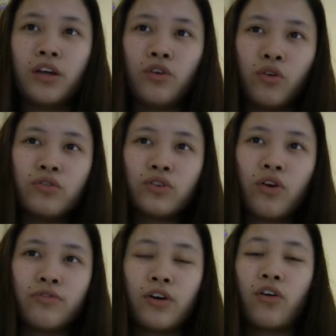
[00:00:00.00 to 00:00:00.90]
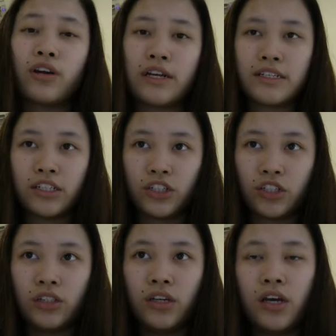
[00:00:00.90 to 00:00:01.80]
goals of the
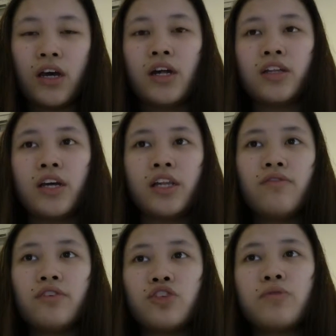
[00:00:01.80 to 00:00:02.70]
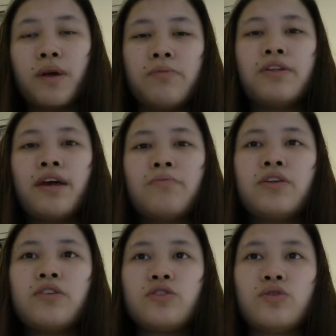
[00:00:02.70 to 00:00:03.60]
organization, the individual may be
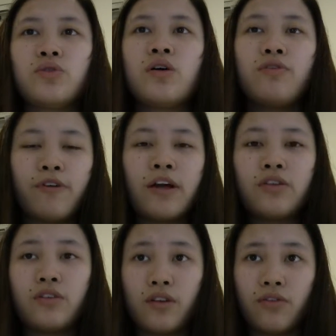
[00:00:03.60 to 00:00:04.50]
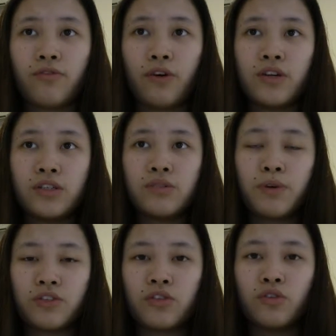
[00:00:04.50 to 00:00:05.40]
tempted to fight for his
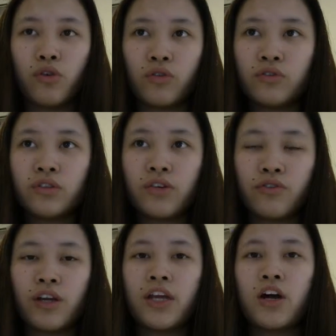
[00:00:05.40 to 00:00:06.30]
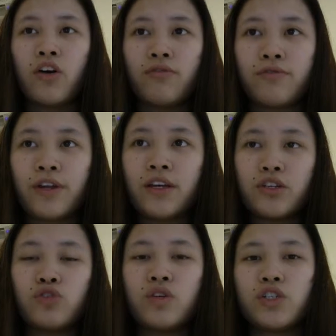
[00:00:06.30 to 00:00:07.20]
personal goals, creating a conflict
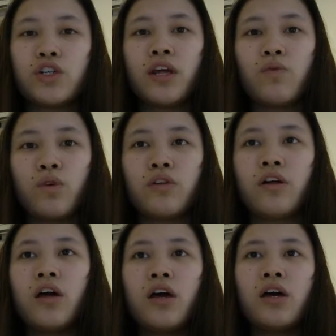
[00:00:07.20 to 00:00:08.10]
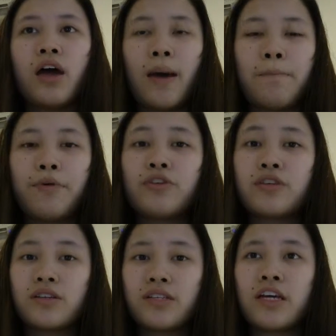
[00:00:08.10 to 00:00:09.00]
situation that will hamper
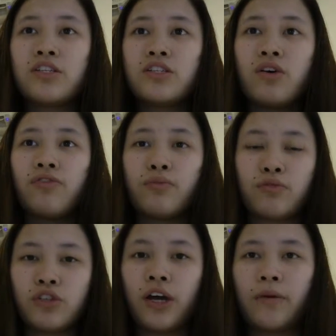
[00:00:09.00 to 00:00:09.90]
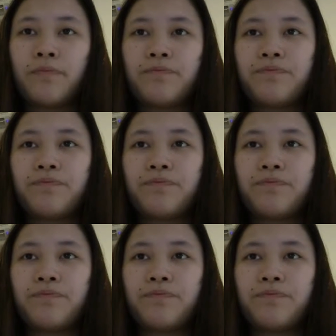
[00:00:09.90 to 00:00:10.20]
success of the project.